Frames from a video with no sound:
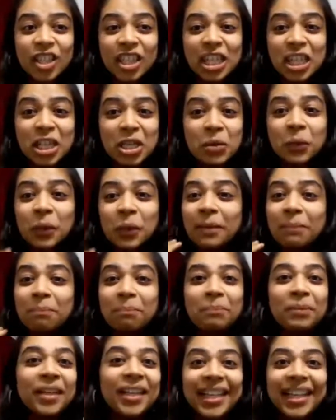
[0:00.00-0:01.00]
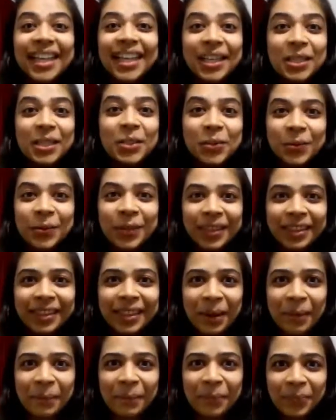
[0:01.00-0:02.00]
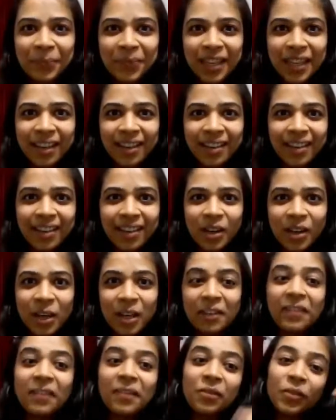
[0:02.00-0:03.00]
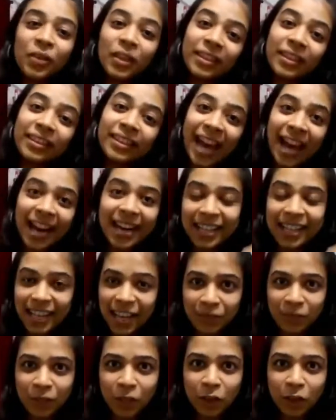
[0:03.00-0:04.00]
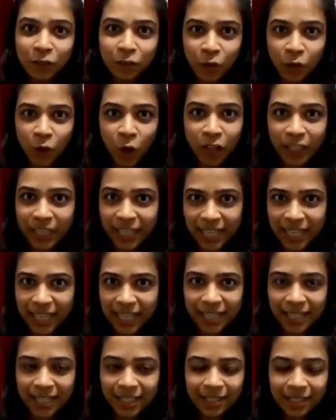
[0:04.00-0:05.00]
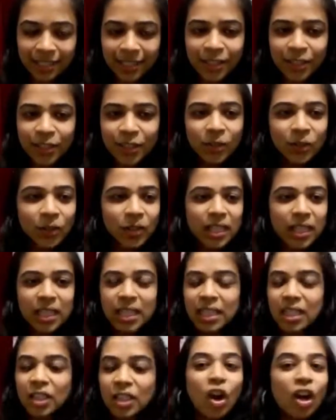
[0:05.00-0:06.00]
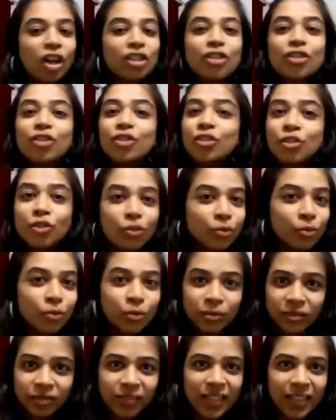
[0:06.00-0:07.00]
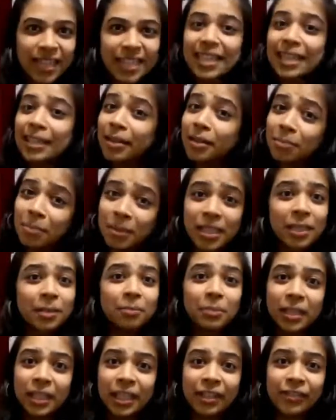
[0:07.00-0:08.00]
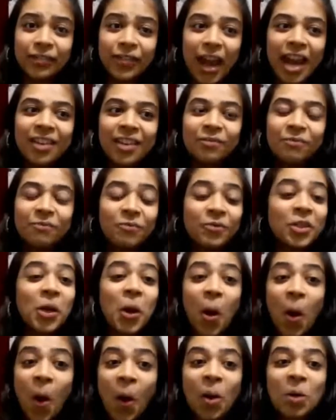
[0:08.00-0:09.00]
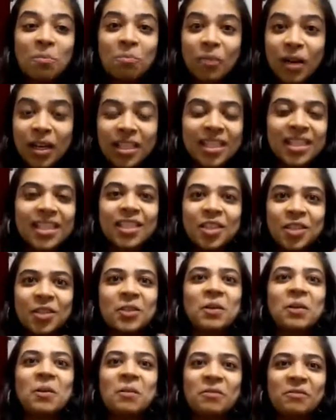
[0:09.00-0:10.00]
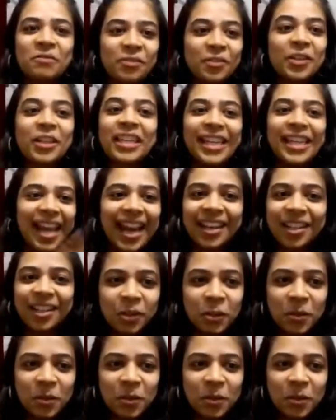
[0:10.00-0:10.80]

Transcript: equally plays with them in that level of naughtiness. So it's not true. It's a limiting belief, and we all must, forget